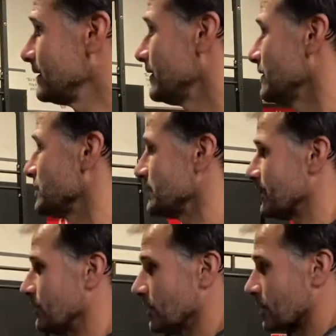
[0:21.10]
So let's
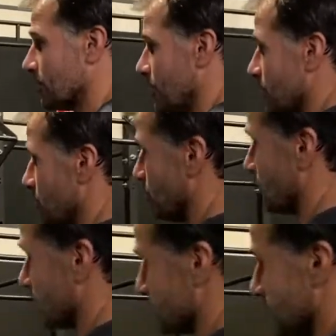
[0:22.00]
have a look on the board
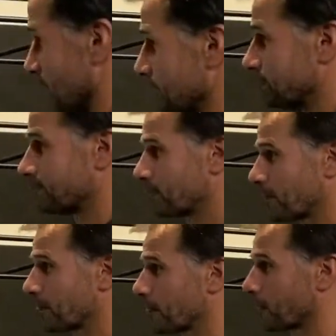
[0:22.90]
for today.
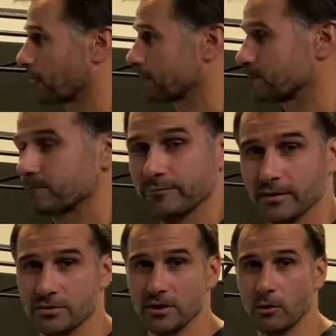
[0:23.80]

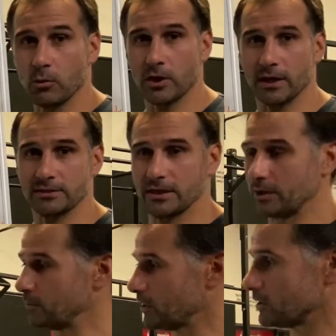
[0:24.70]
So our workout today,
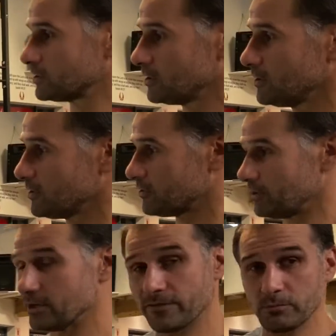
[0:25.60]
we've got 3
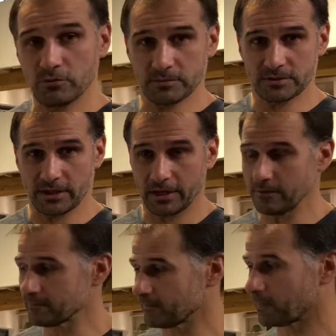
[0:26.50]
different movements again,
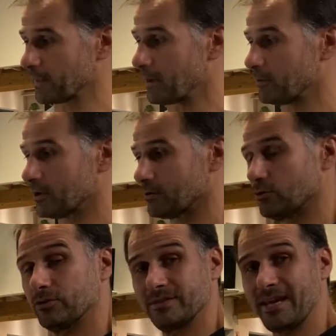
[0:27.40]
and we're going to do
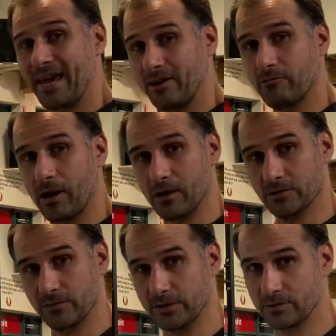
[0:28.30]
10 rounds
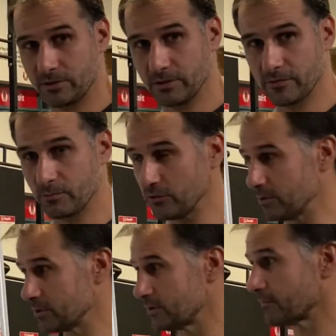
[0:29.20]
of these 3 different
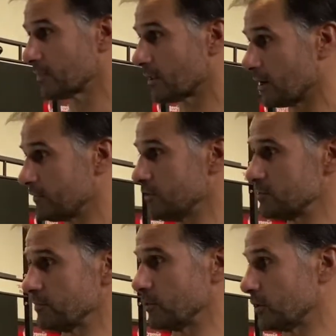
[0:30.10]
movements. Our first
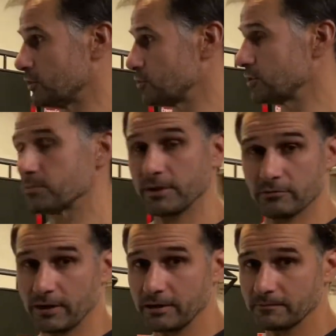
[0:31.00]
movement, we've got a 200 meter
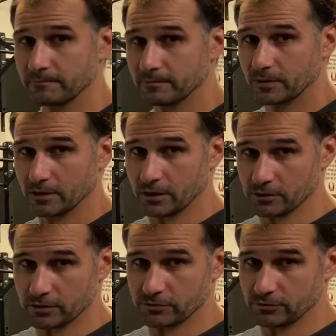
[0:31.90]
run. I'll
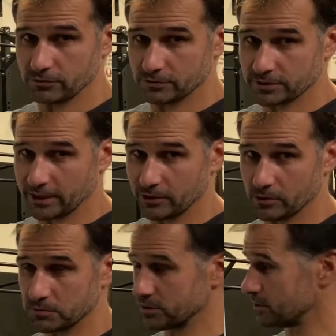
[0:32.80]
go through scaling
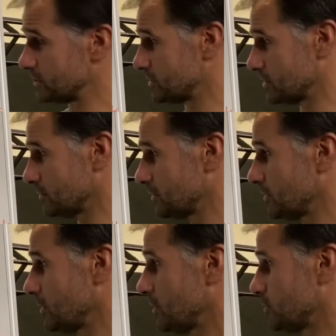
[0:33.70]
options in just a little bit.
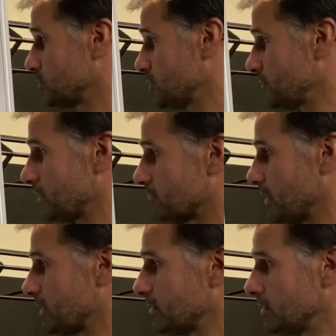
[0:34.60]
200 meter
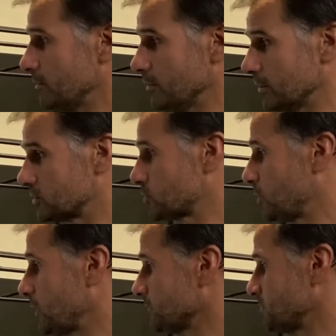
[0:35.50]
run, we've got
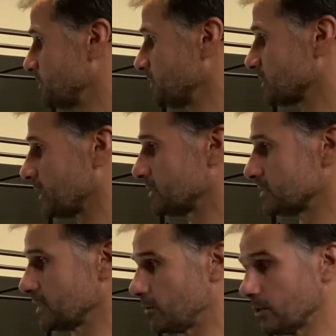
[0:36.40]
12 speed
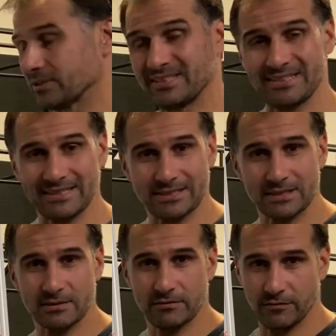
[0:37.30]
skaters, and we've got 6
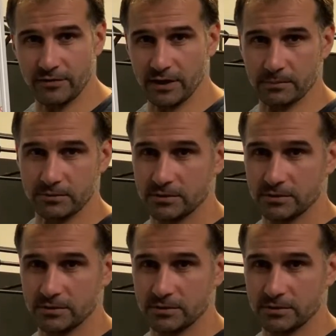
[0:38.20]
V-ups.